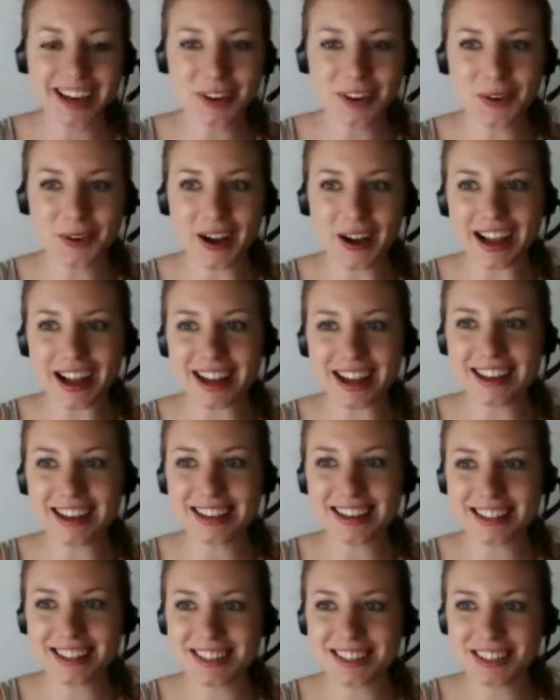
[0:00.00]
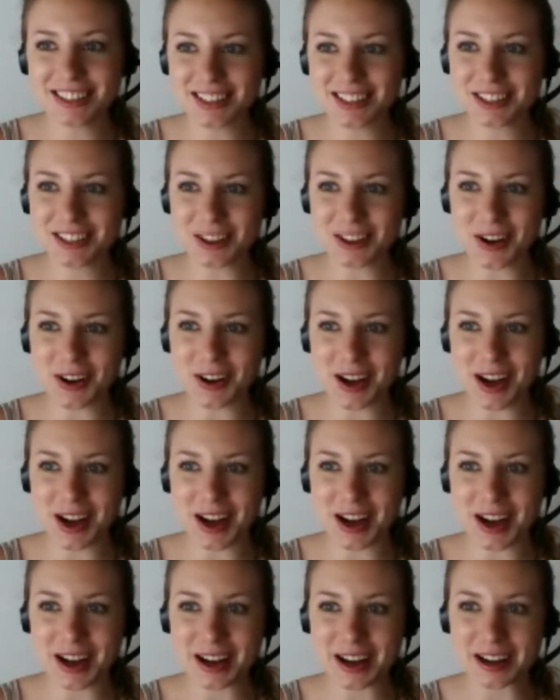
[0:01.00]
Okay, you guys, good
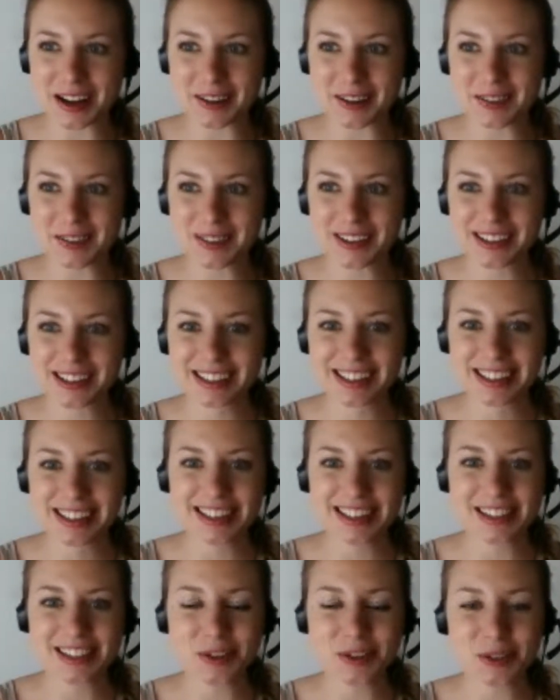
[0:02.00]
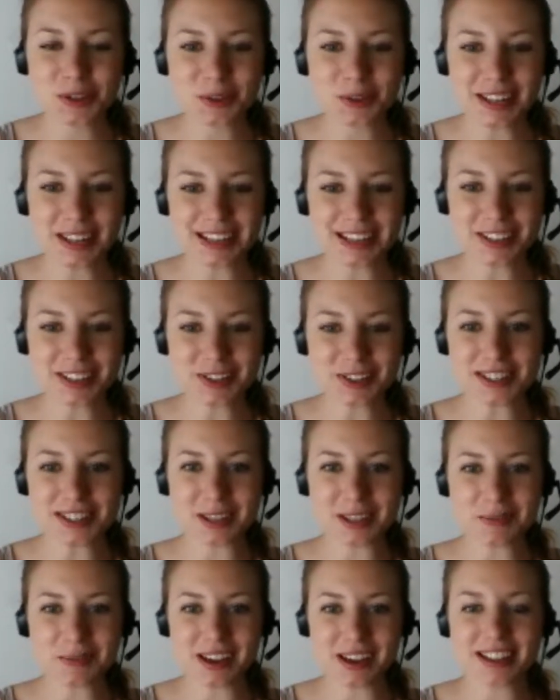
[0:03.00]
job. So it's
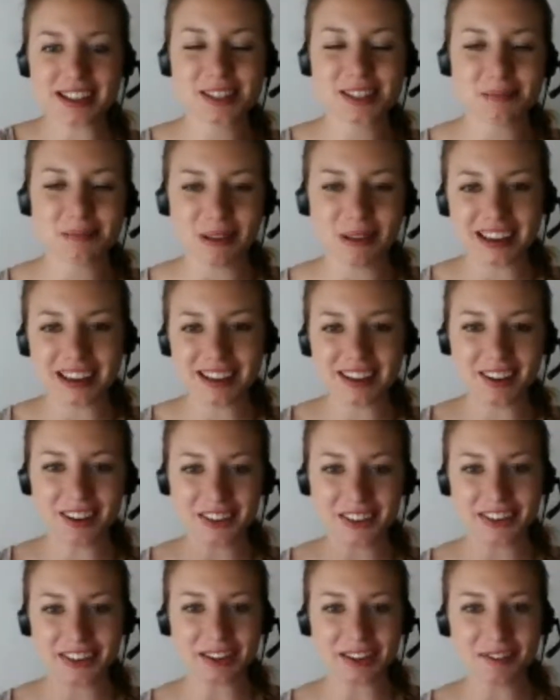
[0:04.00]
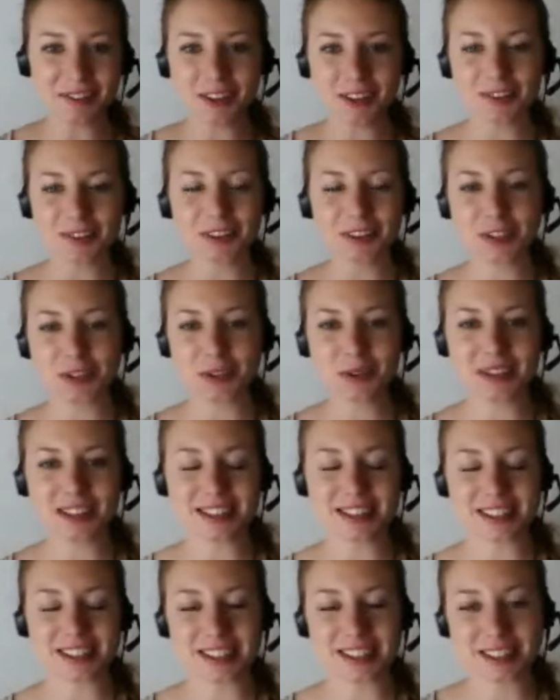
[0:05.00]
really interesting because depending on the level of
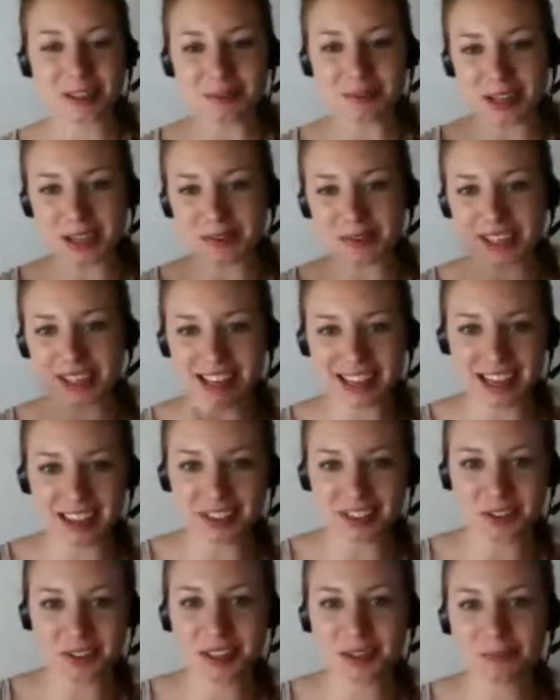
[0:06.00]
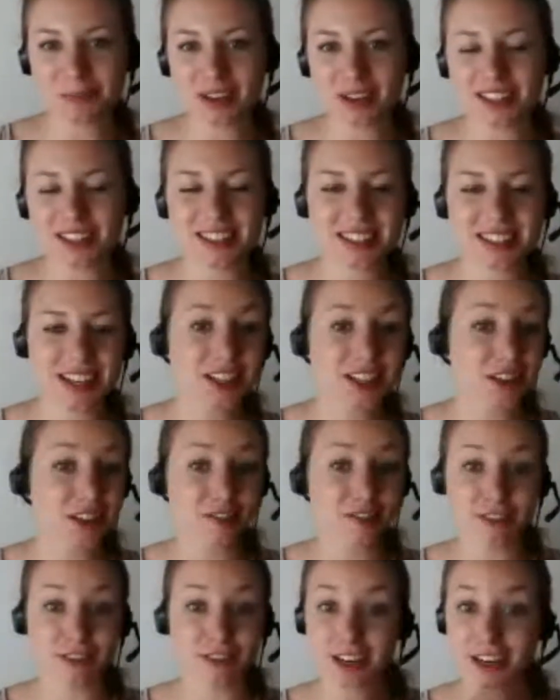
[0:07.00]
the students, sometimes I get through this
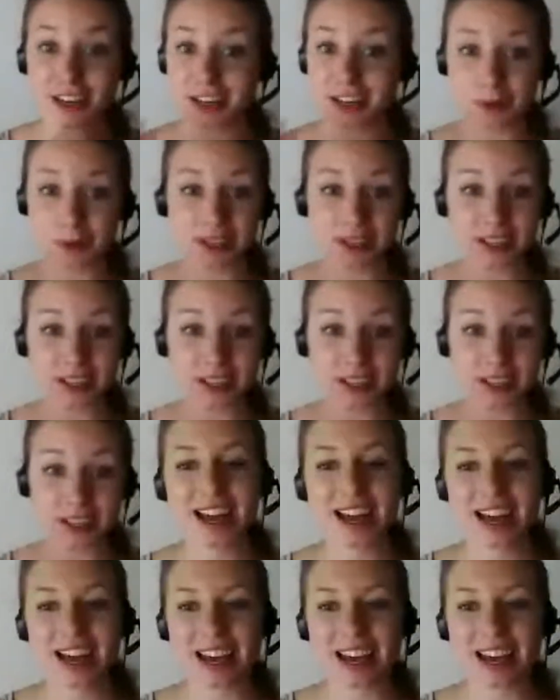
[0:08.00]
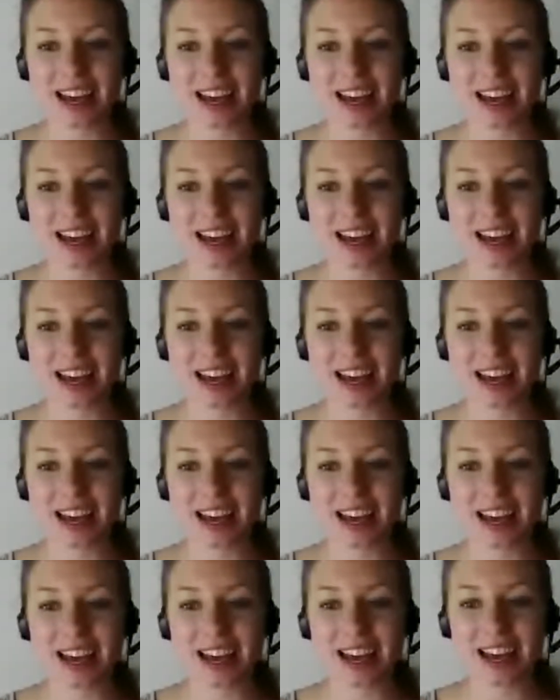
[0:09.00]
presentation very quickly, and other
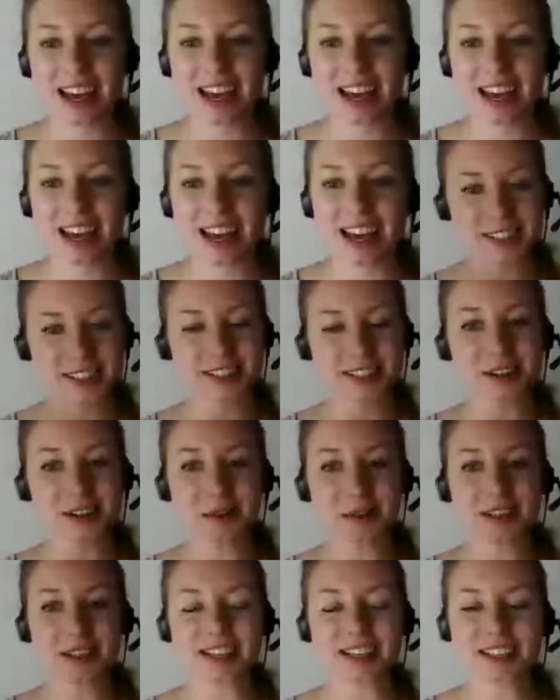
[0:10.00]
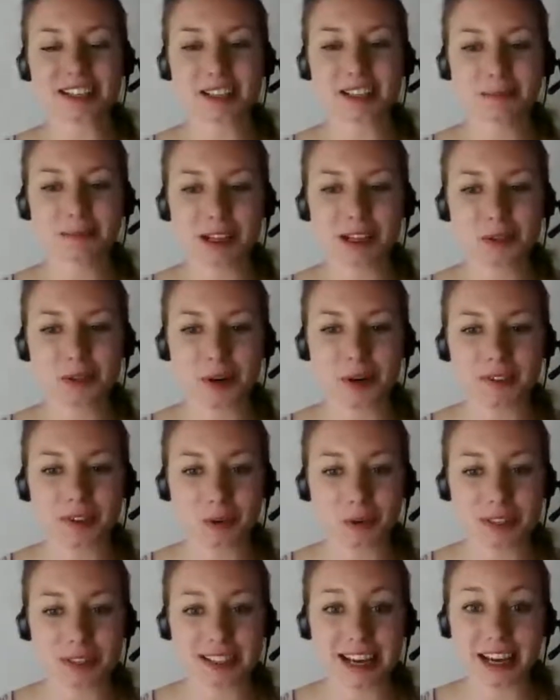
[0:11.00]
times I go through it pretty slowly. It just
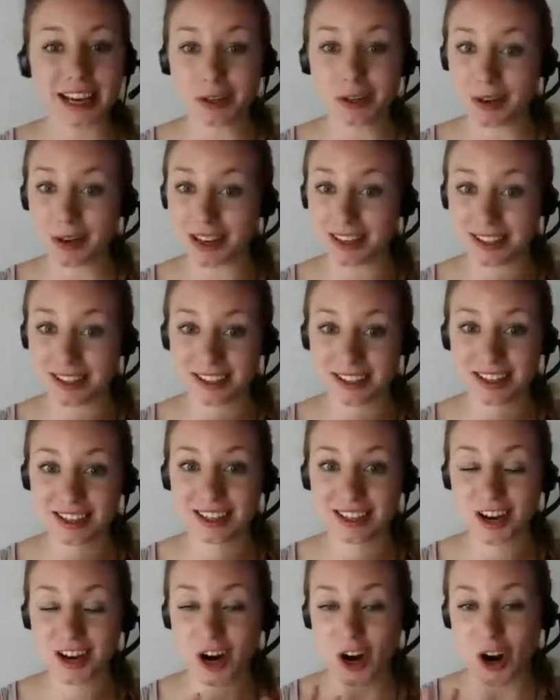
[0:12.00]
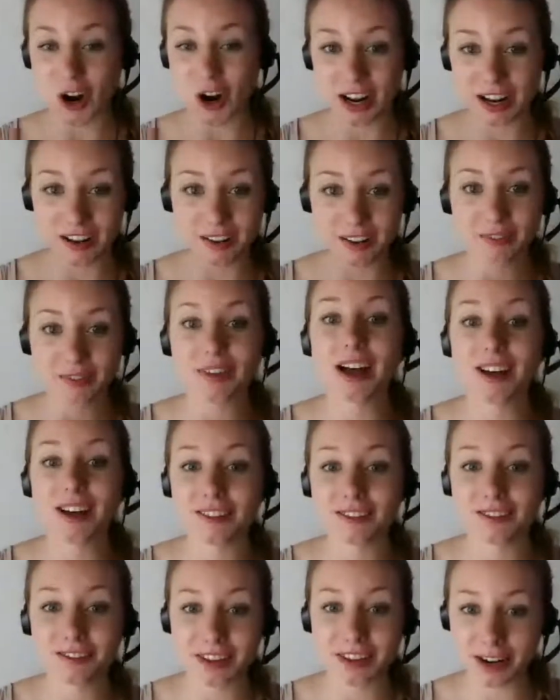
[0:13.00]
depends where everyone's at. You guys are at
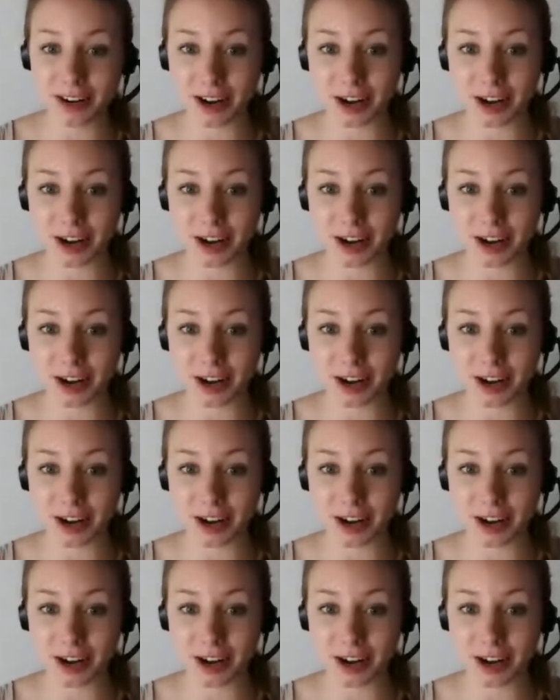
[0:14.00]
a